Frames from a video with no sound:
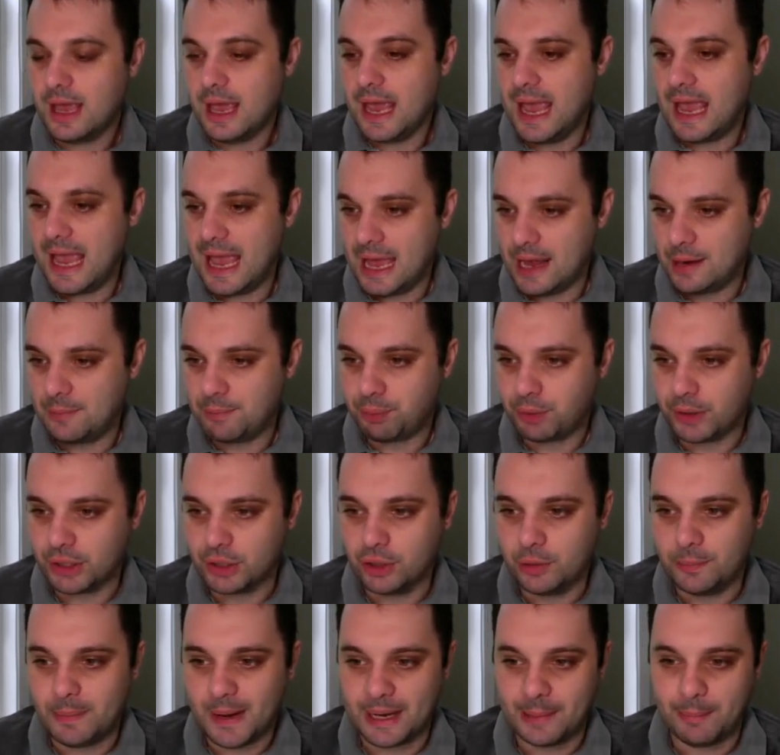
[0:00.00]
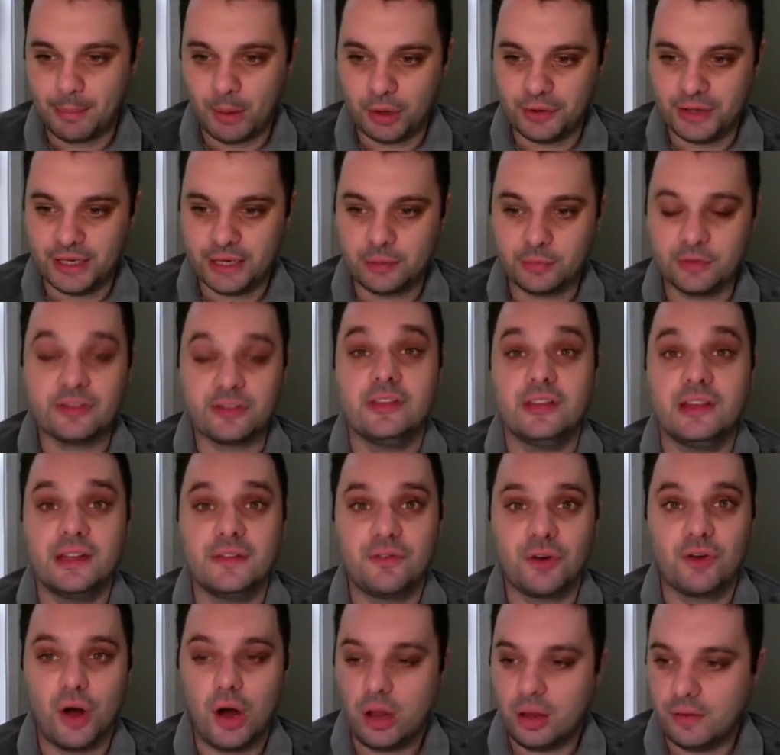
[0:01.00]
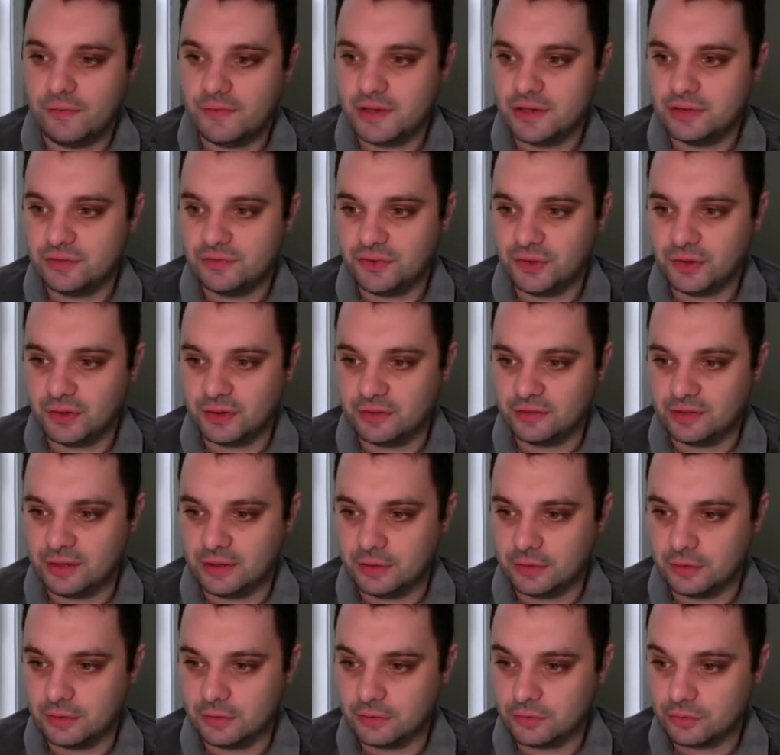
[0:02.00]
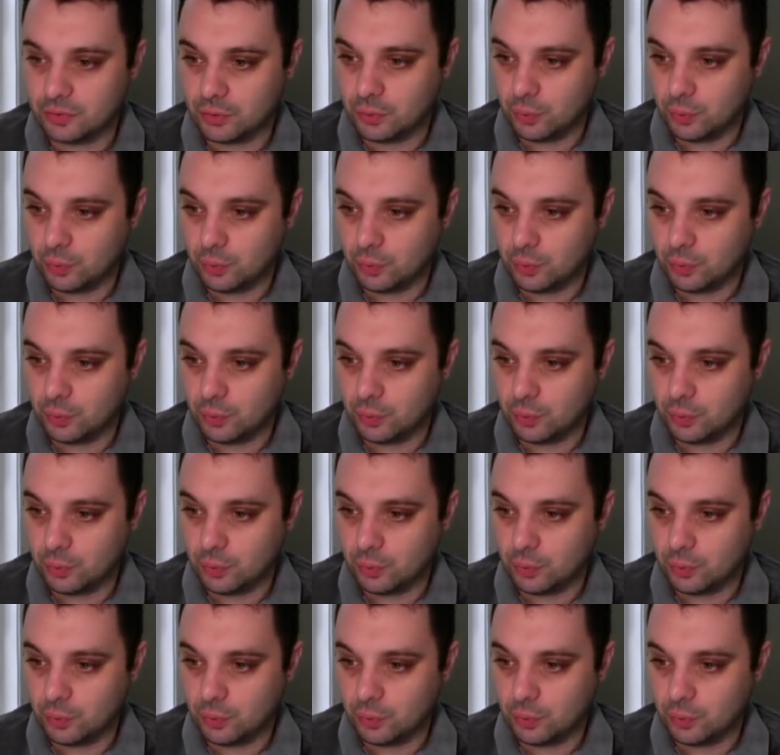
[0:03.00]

And pretty good batted ball data recently for all of these Phillies hitters,